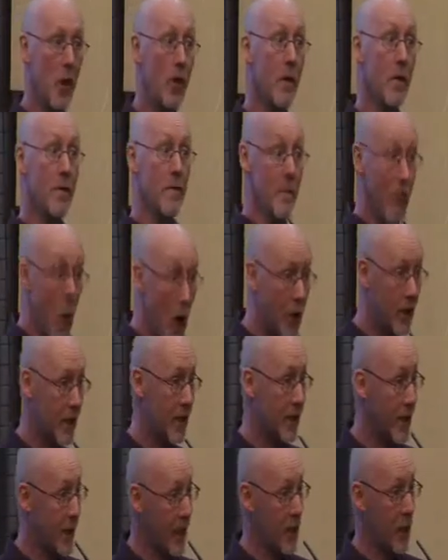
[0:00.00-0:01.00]
Who the
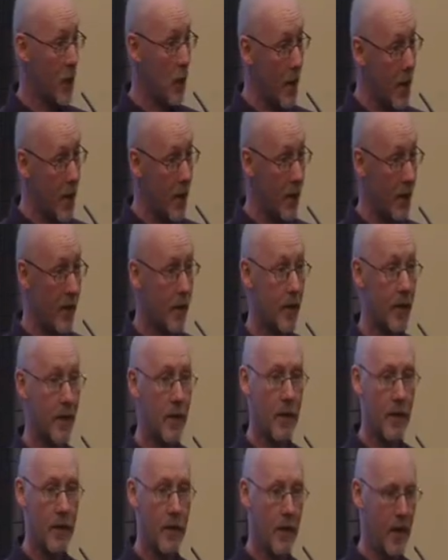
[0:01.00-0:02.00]
do you think you are?
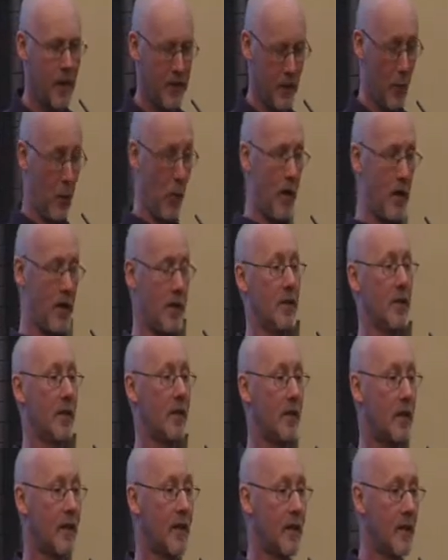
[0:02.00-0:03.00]
I said,
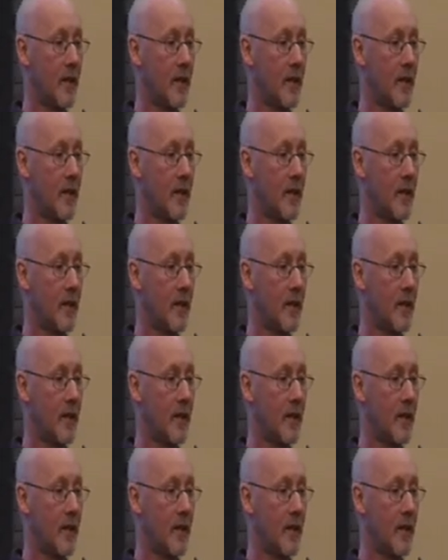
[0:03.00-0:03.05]
what?